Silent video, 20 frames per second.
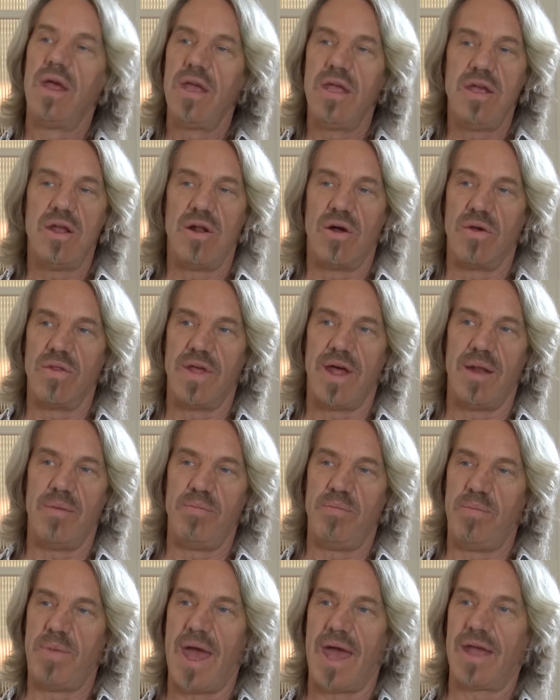You know,
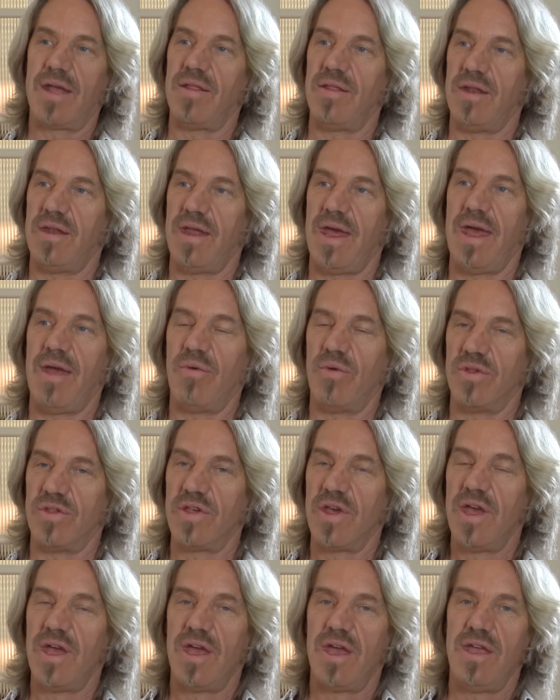that back in the day was,
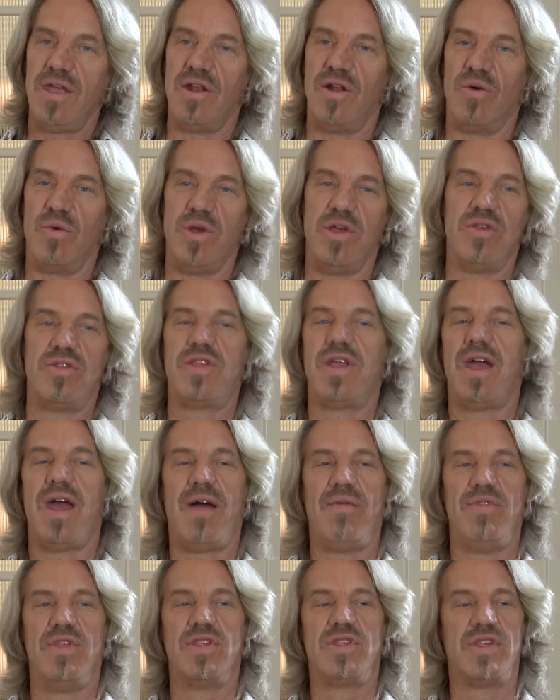you know, we used to
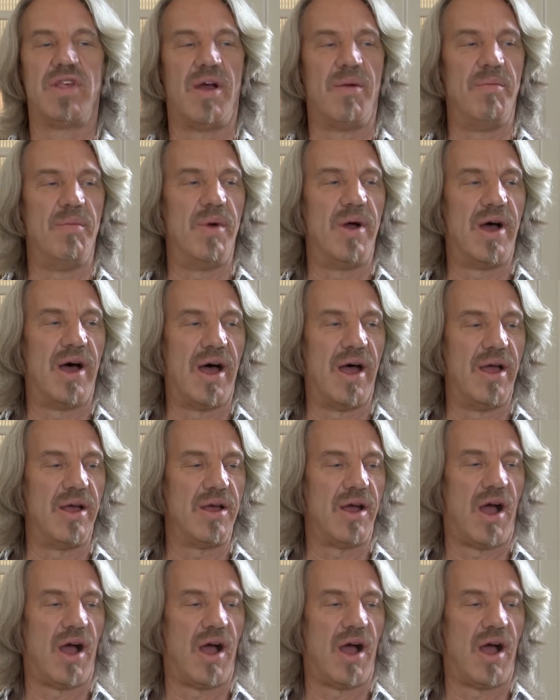have this um, uh,